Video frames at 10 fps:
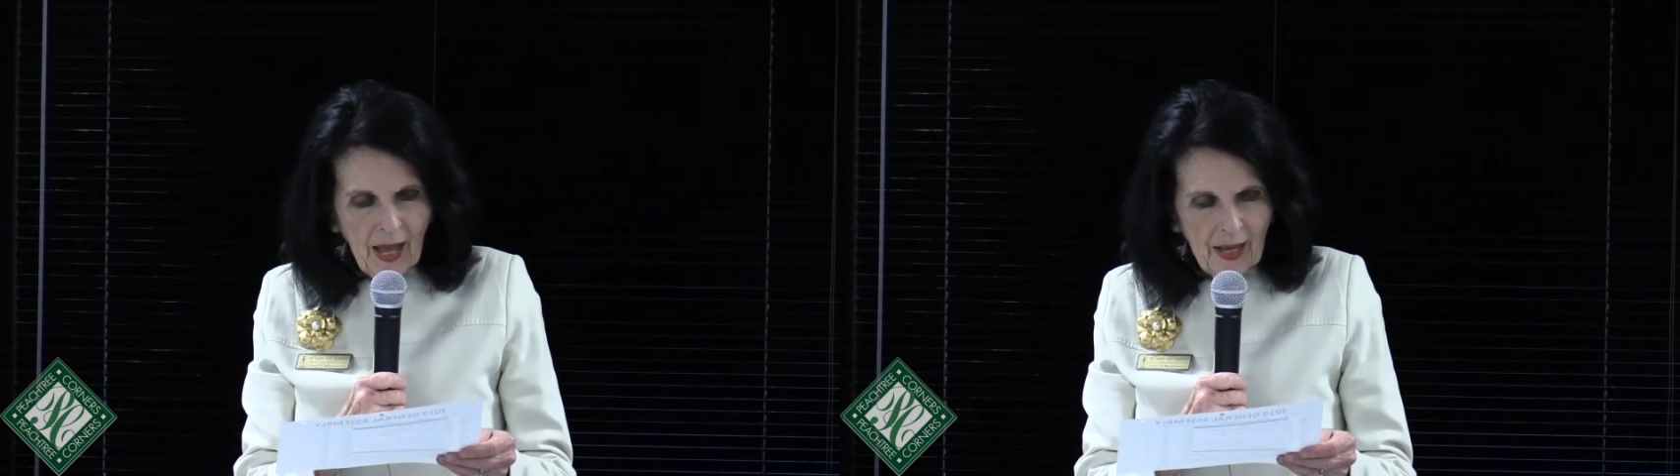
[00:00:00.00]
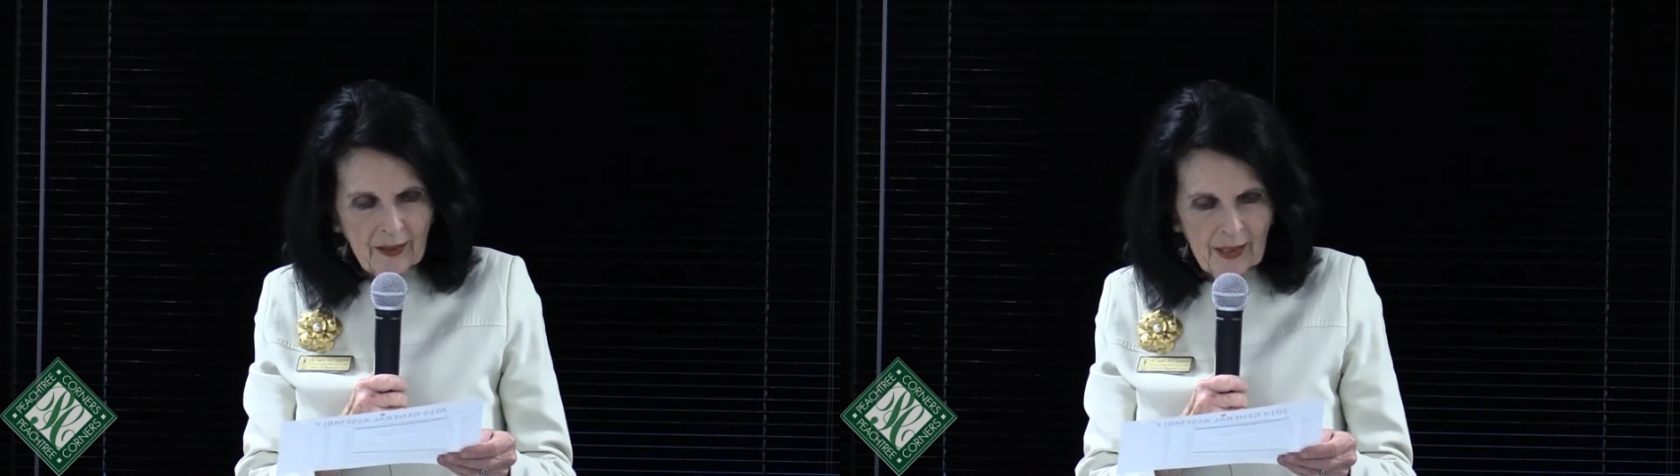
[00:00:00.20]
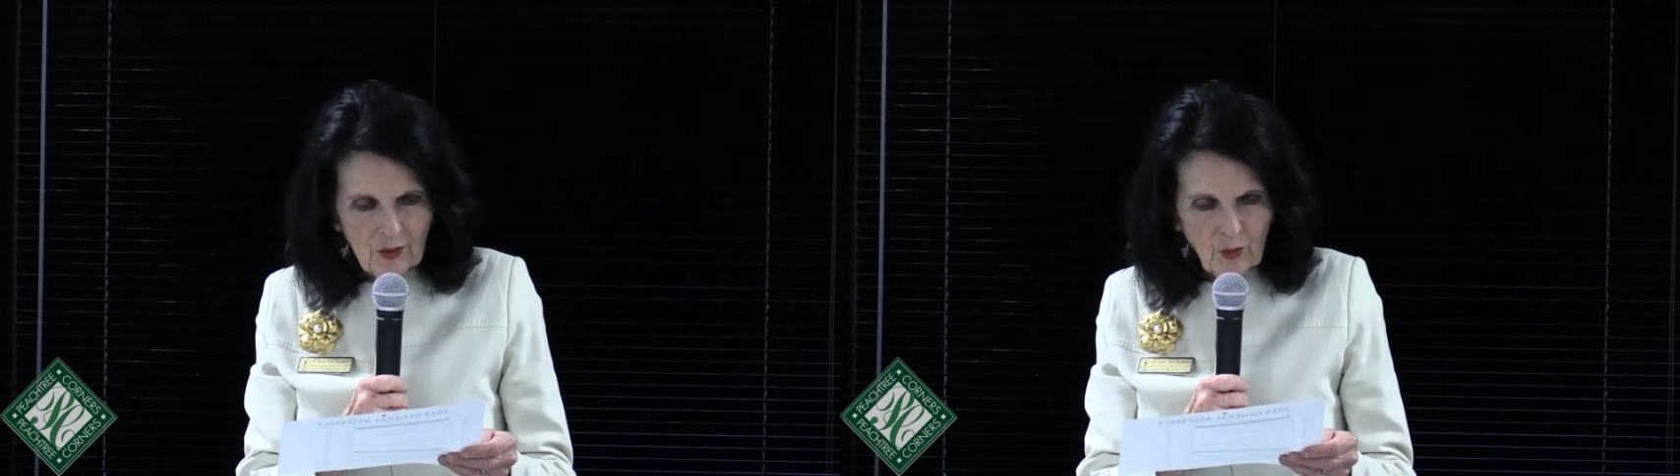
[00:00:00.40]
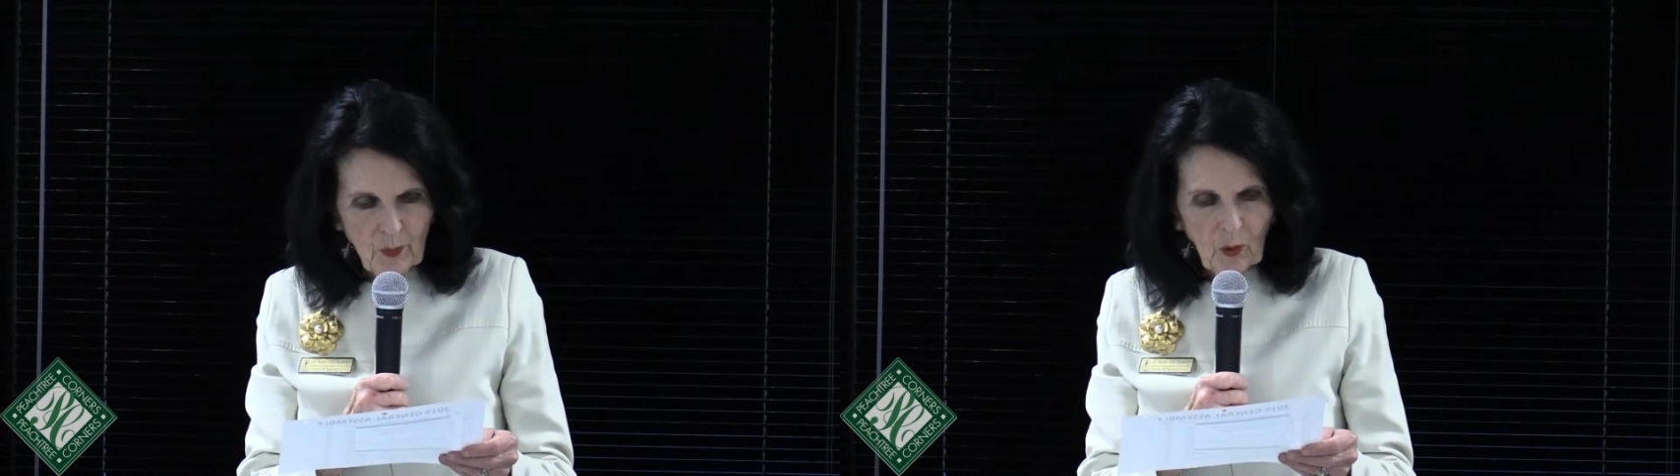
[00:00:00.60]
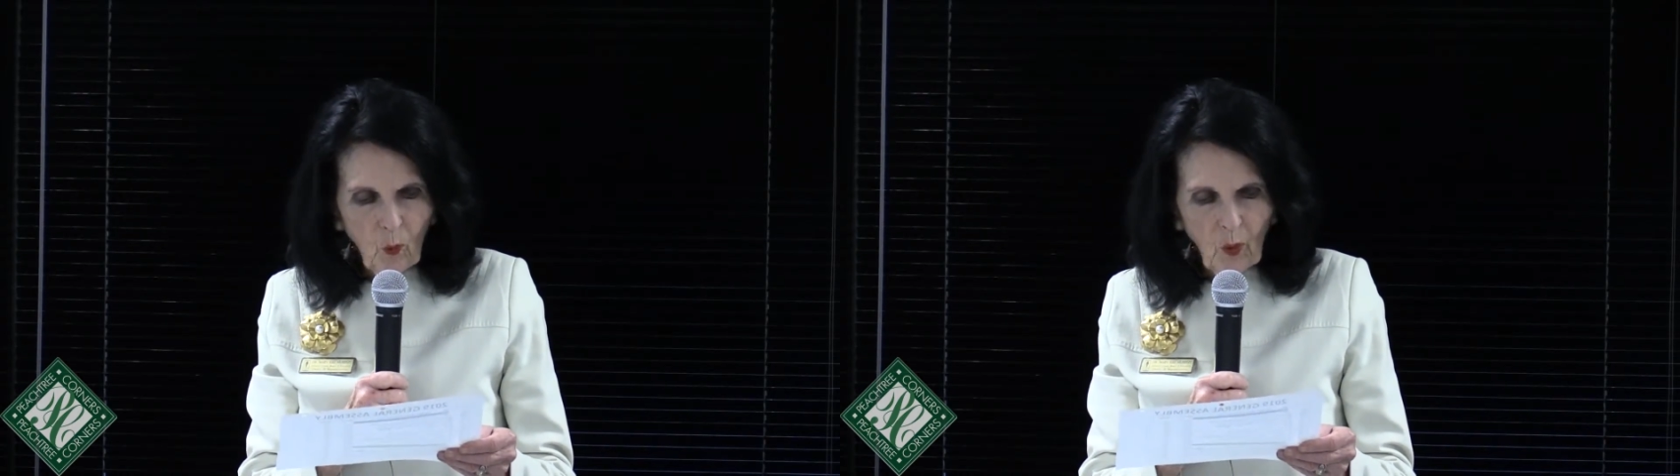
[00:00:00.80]
And House
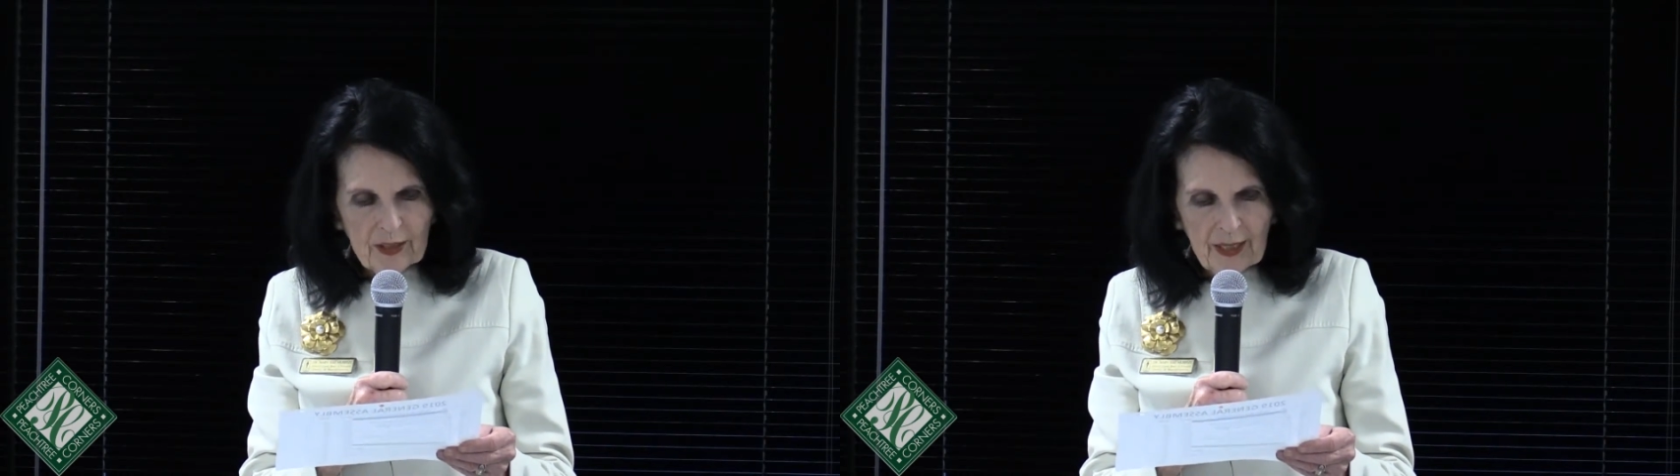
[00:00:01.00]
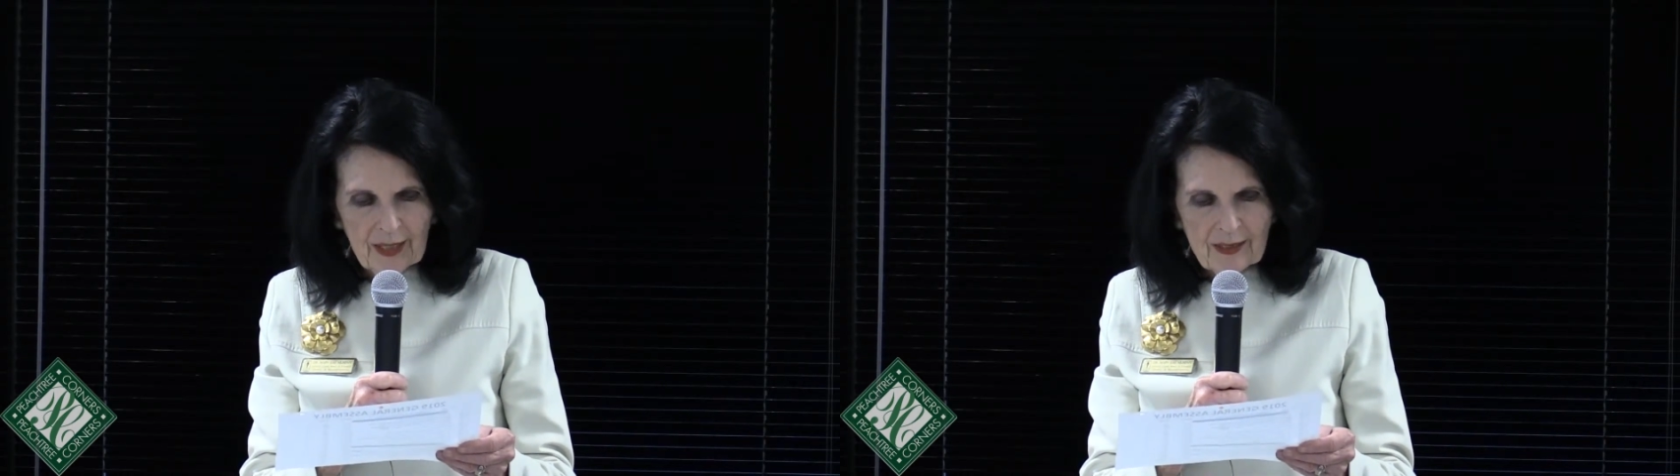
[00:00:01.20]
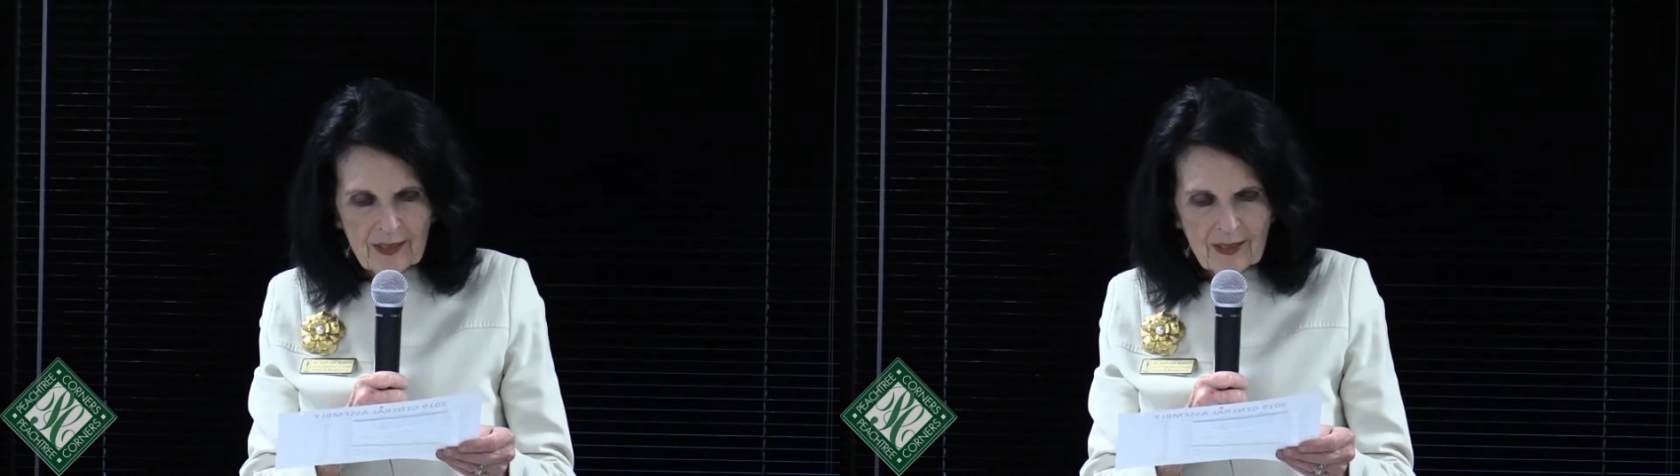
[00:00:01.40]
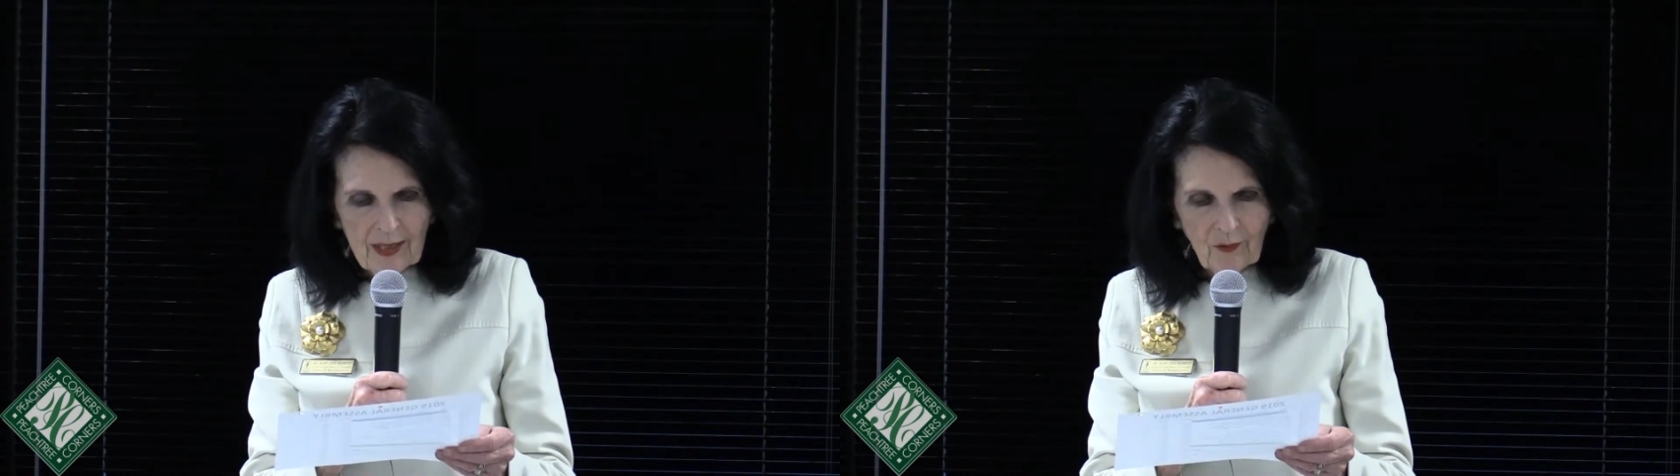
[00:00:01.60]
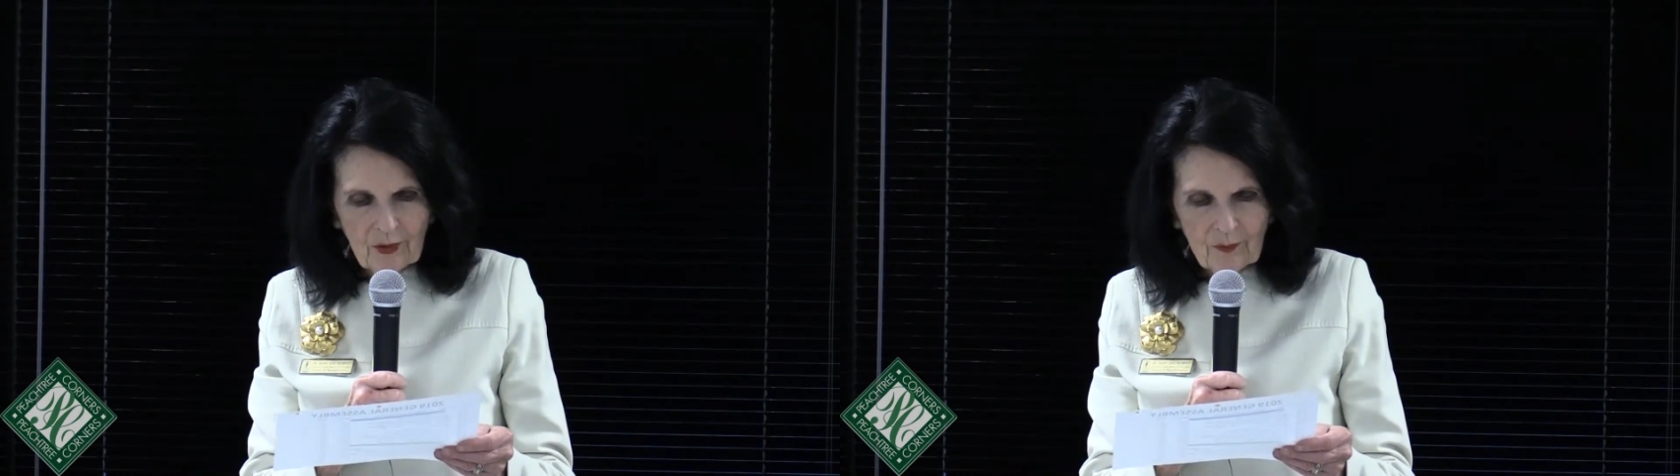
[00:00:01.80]
Bill
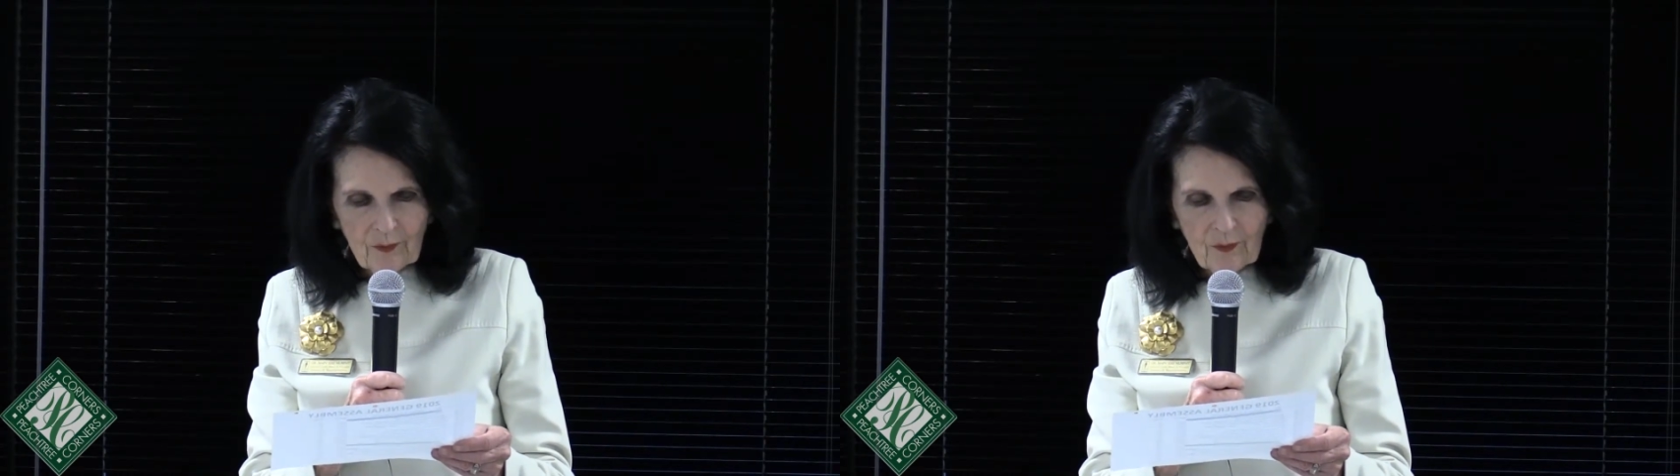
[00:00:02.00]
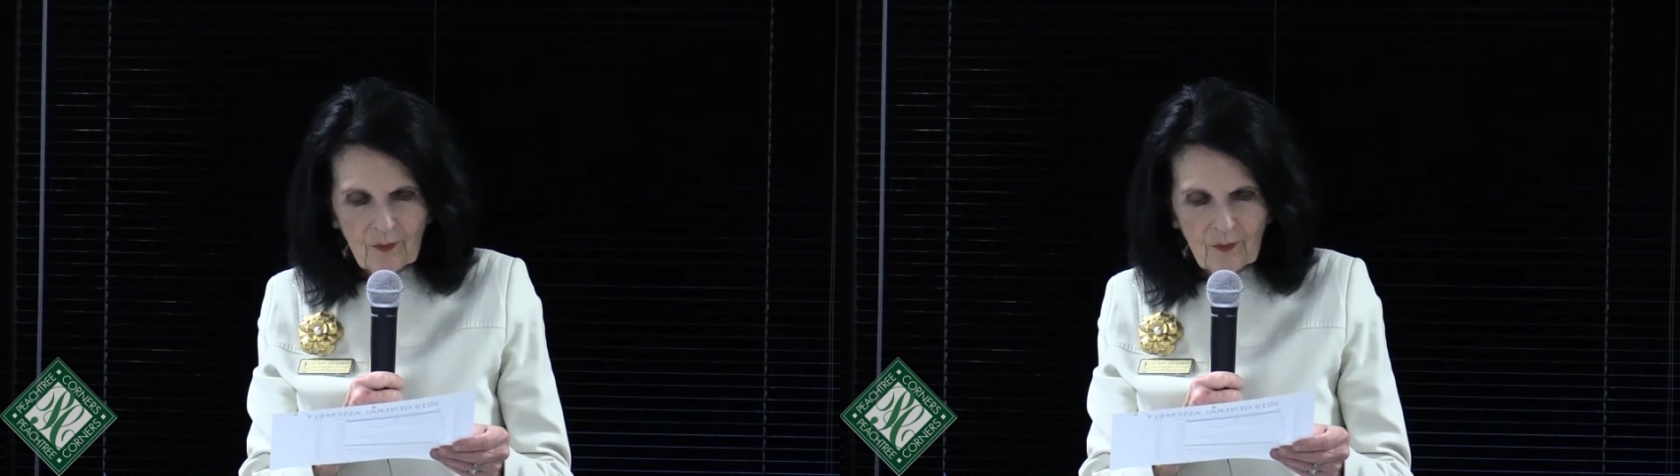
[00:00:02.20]
197,